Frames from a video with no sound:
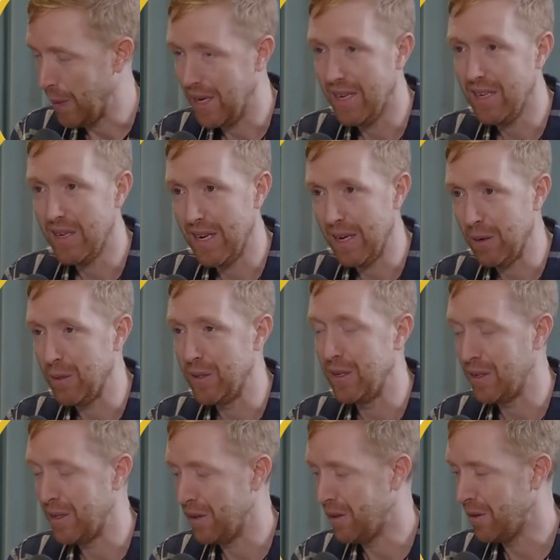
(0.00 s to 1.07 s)
But then you get all
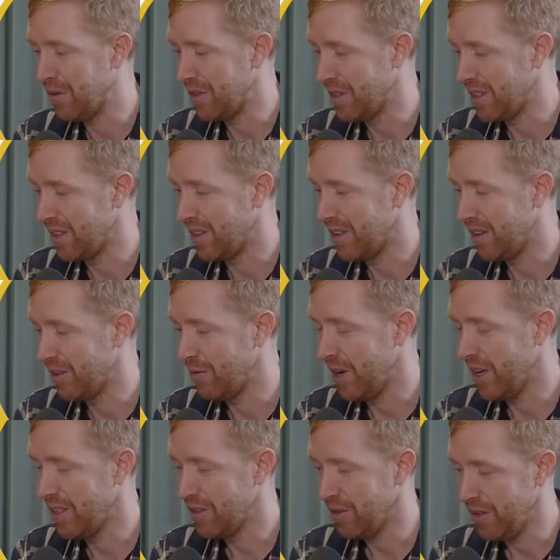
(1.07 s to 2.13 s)
the other offers,
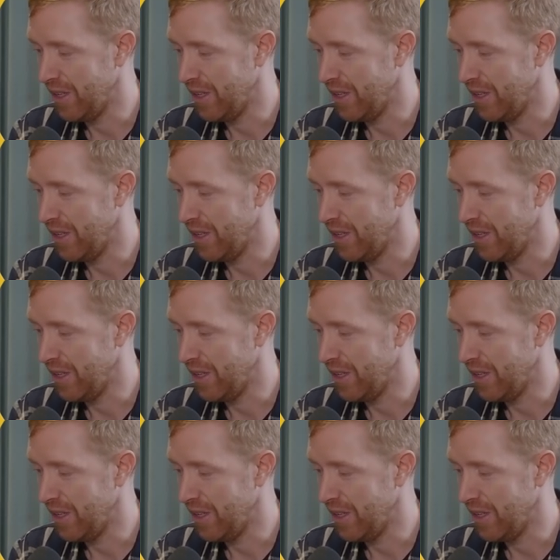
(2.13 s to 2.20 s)
right?